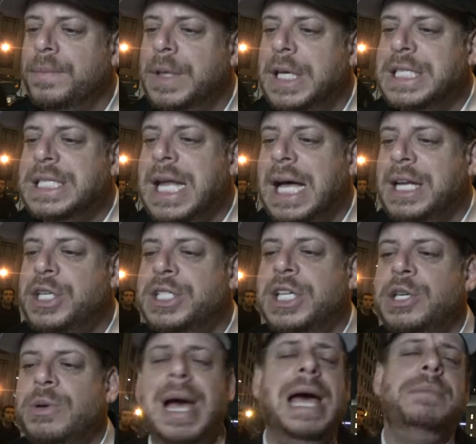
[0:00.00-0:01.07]
is not just
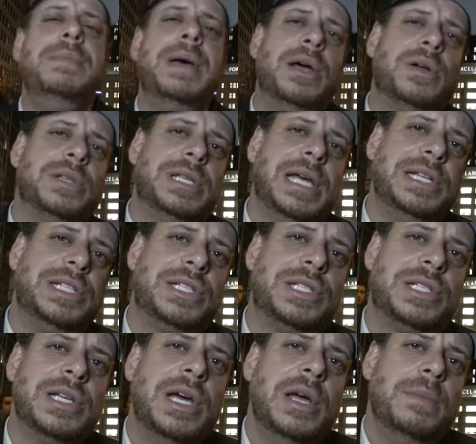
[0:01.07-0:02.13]
that you had medical tests,